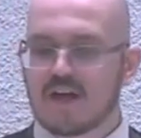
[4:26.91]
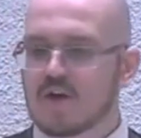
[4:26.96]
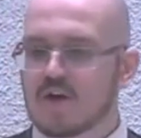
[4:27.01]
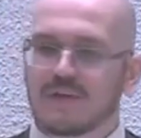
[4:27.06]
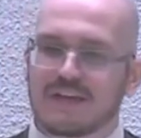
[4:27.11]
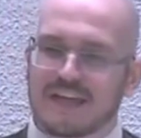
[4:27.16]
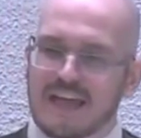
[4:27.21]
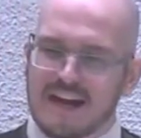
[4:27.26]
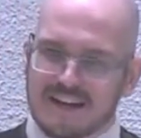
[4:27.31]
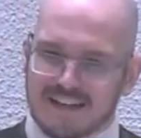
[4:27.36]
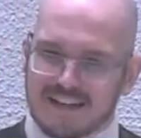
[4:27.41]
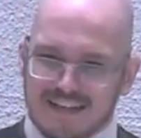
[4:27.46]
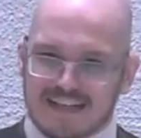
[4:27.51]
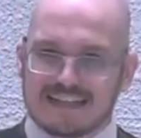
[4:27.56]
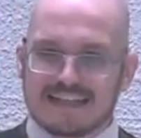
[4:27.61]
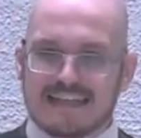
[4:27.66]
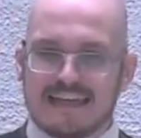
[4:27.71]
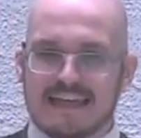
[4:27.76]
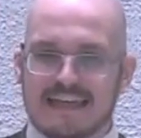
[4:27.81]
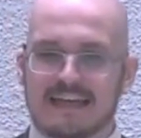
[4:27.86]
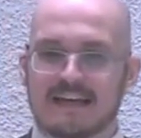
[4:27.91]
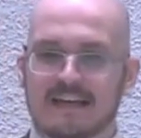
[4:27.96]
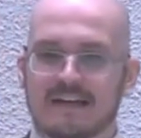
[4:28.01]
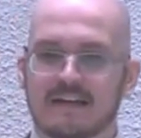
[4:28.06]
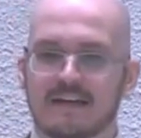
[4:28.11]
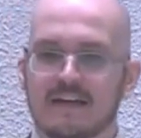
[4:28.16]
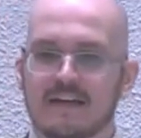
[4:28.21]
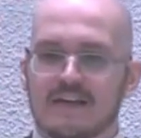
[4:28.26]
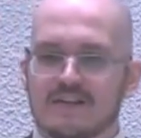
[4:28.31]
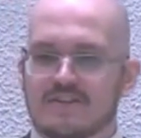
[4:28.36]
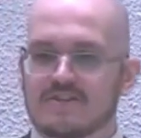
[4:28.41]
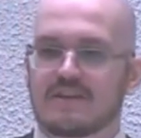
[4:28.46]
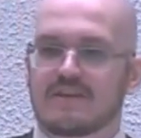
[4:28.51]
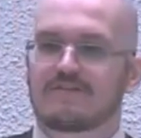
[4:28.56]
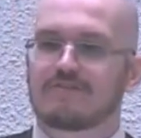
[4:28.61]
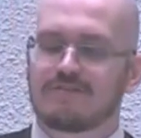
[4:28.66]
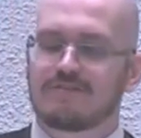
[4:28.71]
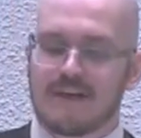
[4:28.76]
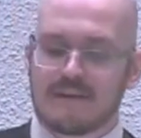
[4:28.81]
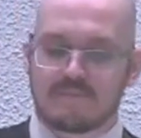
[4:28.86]
we cannot cling to the
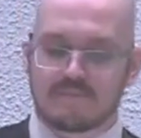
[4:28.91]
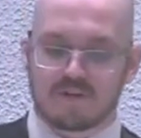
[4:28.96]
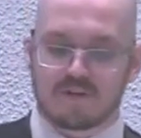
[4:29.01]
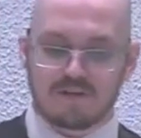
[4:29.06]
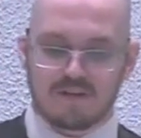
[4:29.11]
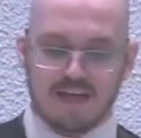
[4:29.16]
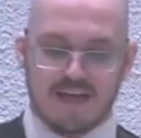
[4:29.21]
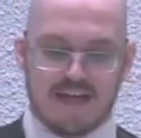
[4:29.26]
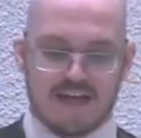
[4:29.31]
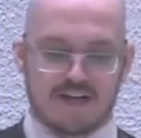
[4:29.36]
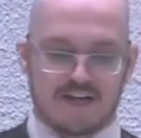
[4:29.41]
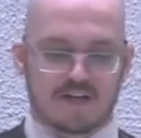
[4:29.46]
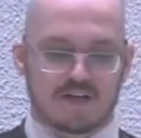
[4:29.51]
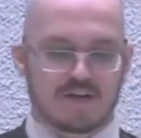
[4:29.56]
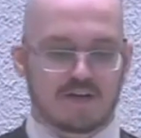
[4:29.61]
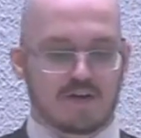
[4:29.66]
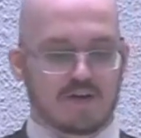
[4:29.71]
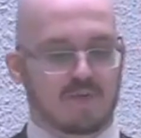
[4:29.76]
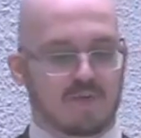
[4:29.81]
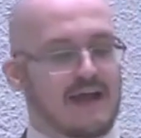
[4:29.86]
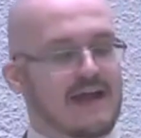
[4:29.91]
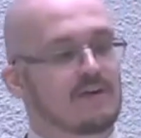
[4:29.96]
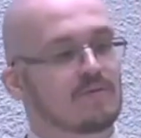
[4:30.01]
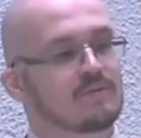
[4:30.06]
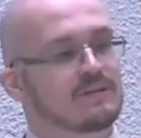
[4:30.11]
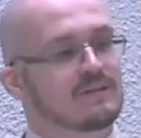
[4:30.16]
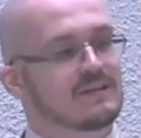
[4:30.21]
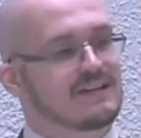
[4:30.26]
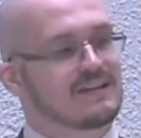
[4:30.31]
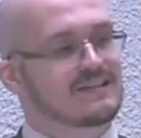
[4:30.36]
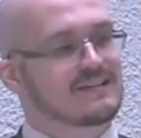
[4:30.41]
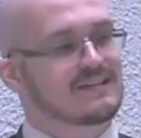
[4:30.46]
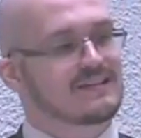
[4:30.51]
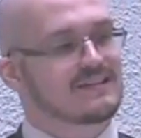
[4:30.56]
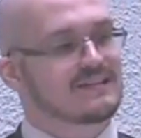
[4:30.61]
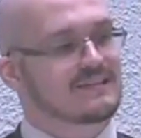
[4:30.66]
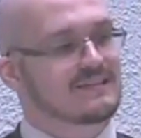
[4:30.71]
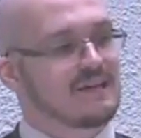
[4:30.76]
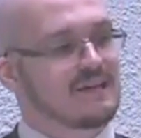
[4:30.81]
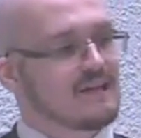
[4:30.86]
ephemeral air around
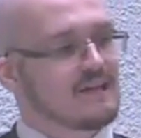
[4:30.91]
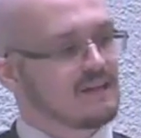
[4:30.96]
us.